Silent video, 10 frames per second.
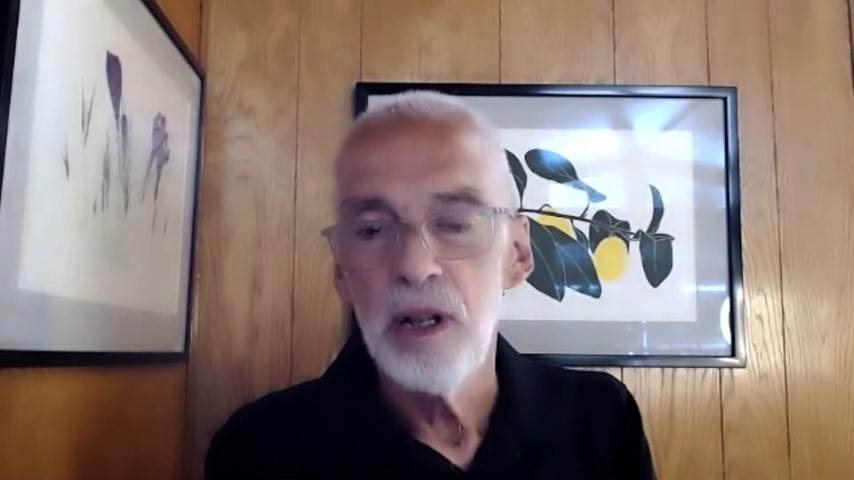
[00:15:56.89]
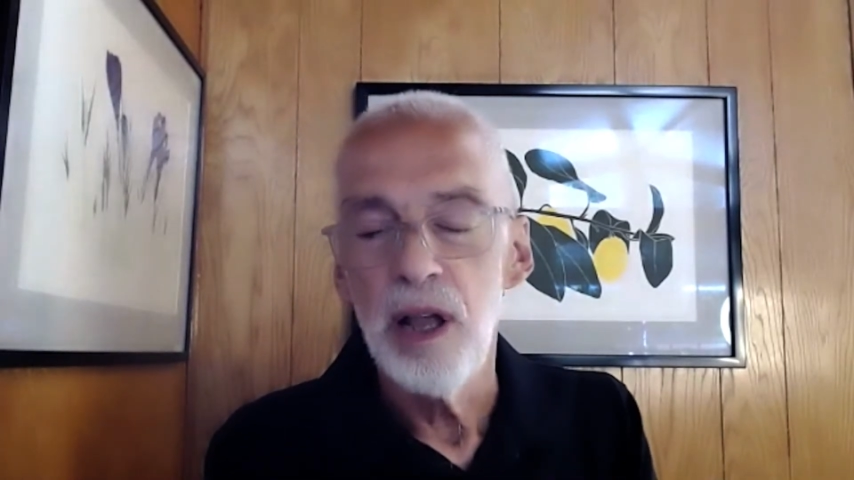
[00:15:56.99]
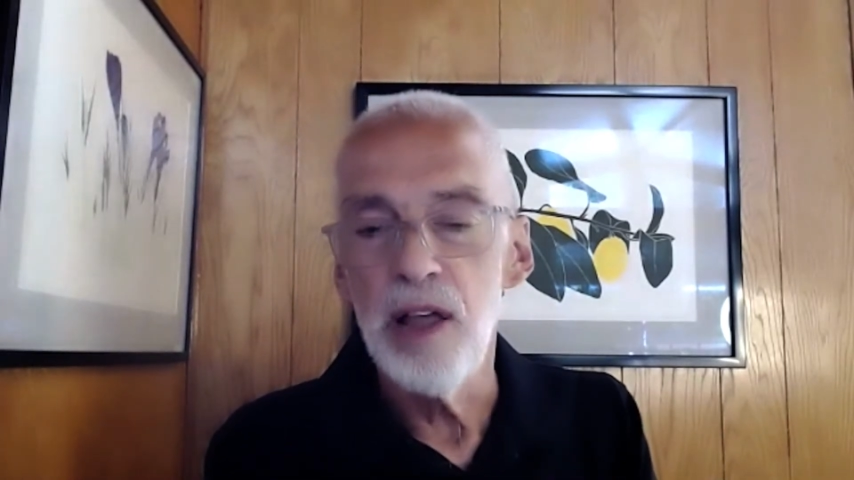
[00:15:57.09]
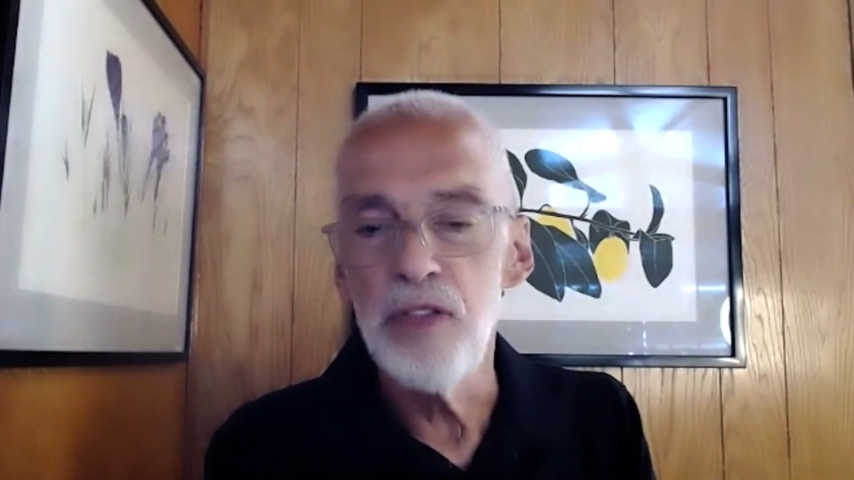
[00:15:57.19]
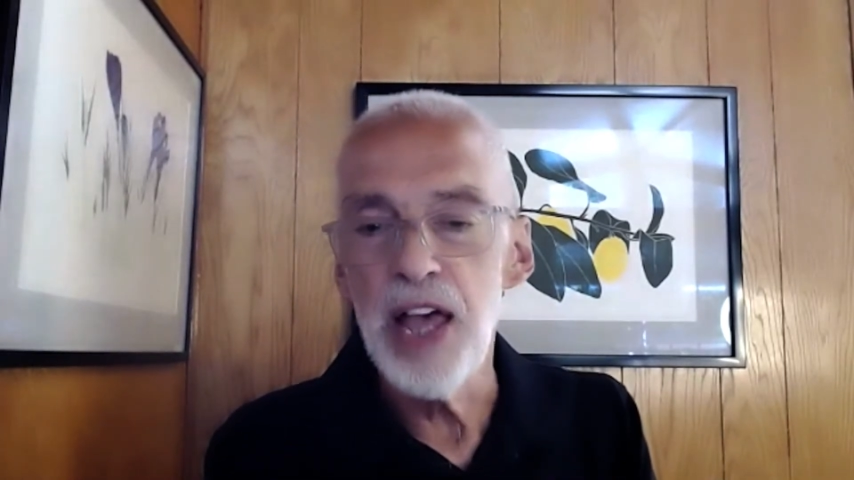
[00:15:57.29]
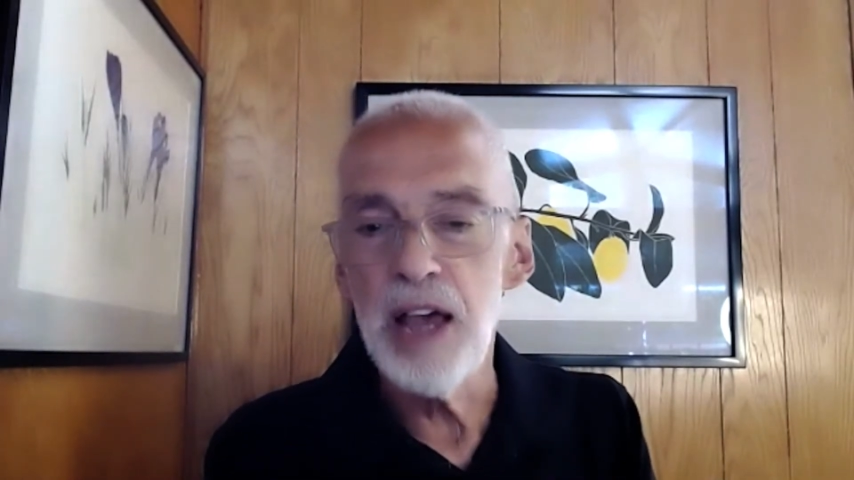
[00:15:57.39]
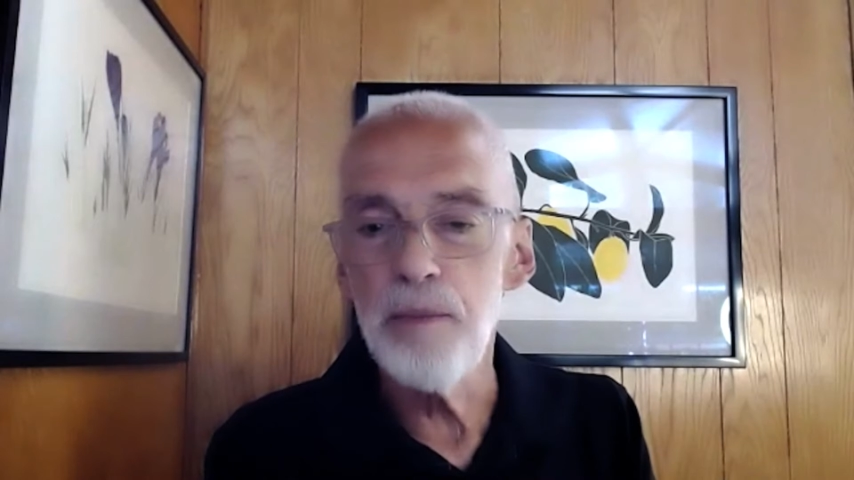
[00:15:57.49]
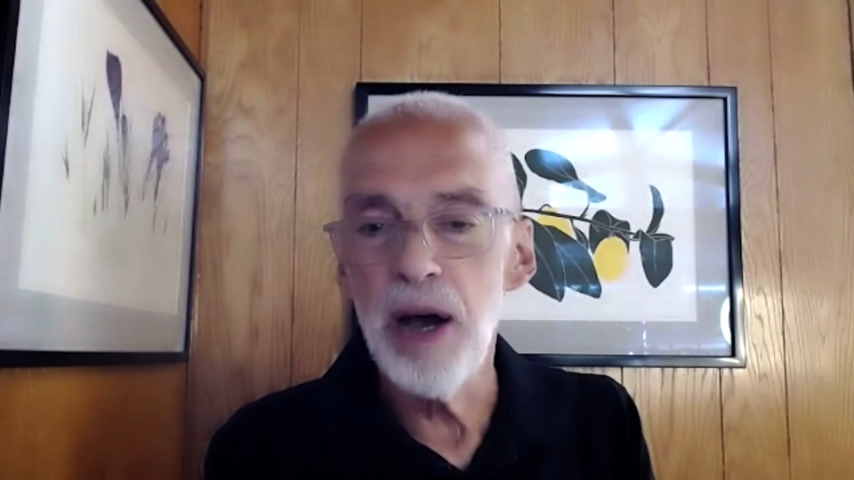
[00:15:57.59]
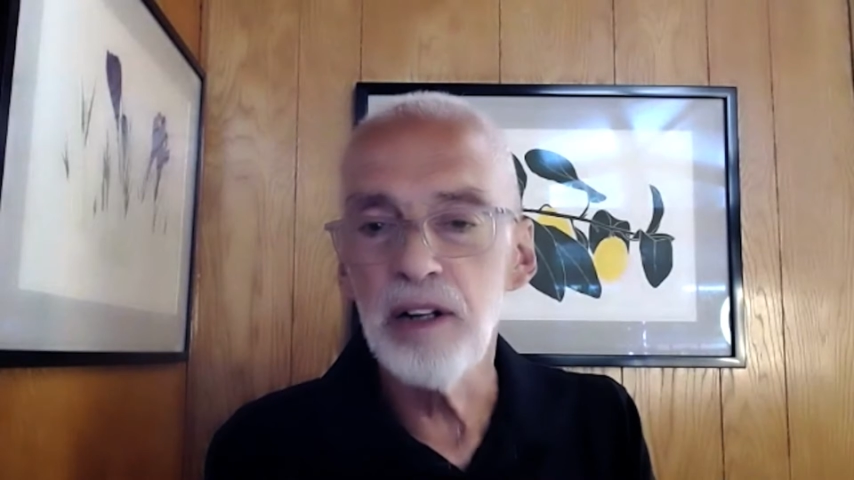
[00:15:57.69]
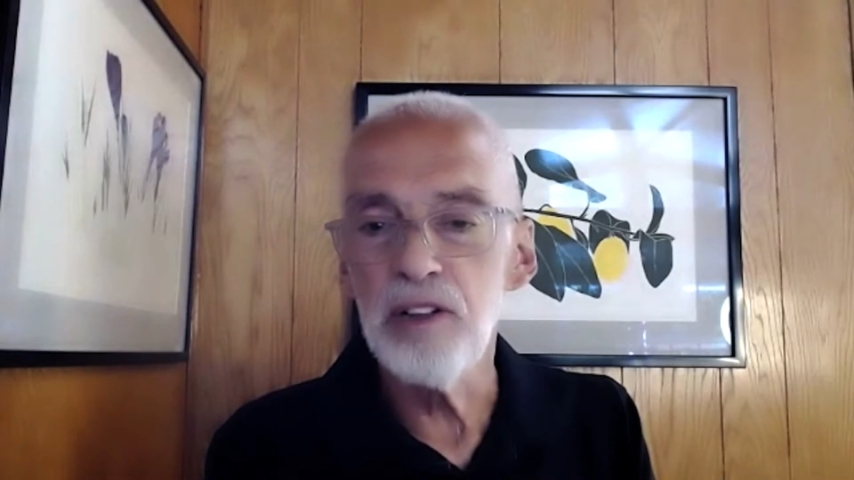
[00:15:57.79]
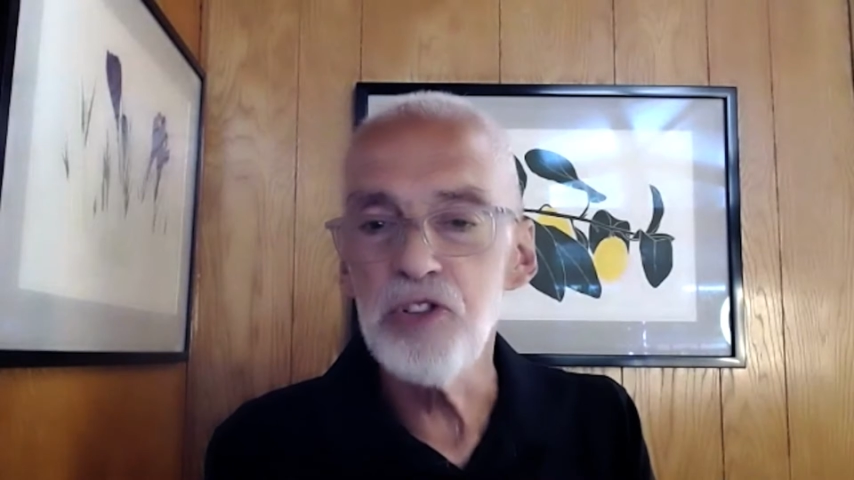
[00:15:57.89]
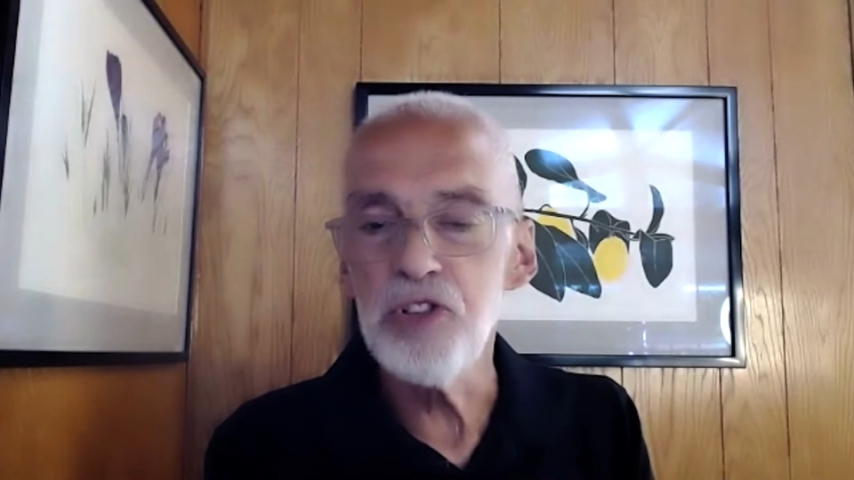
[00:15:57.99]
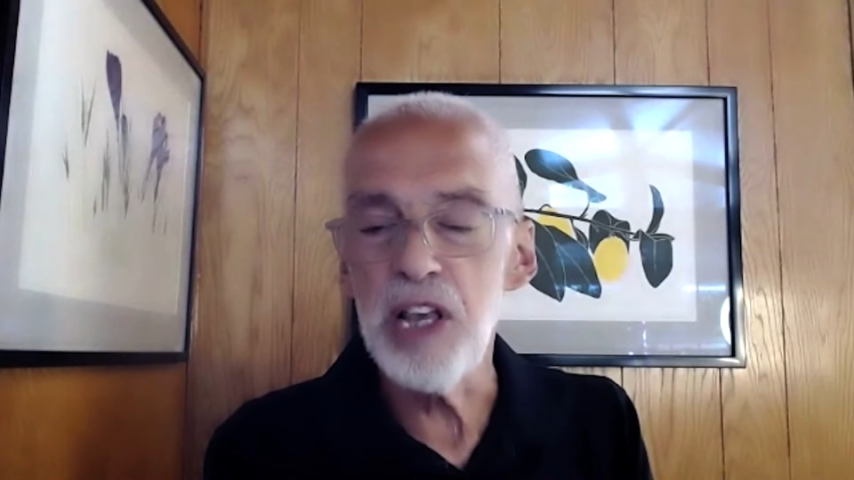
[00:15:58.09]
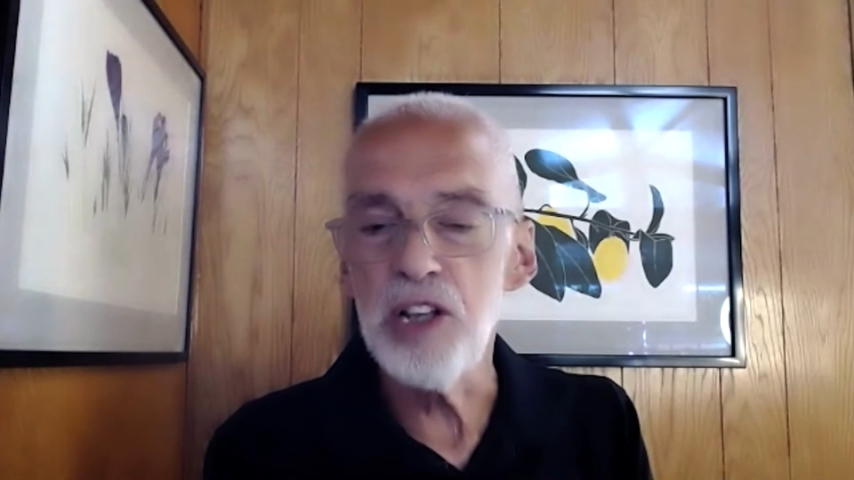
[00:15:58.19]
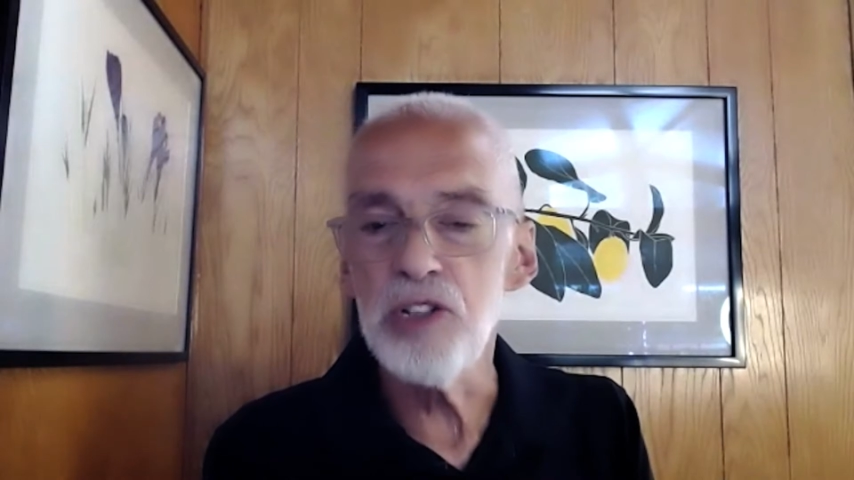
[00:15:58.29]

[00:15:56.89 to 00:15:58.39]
And that model seeks